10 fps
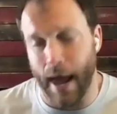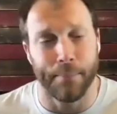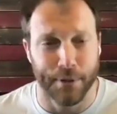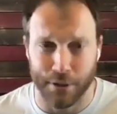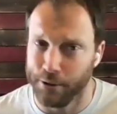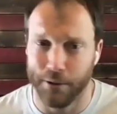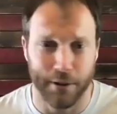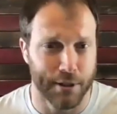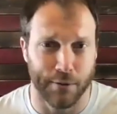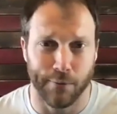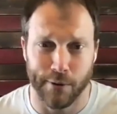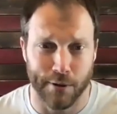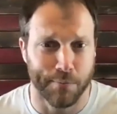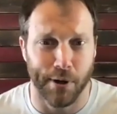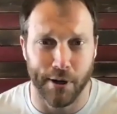absolutely is the
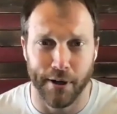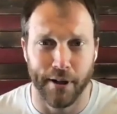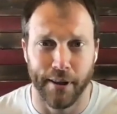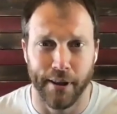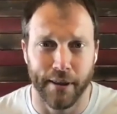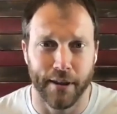worst part of that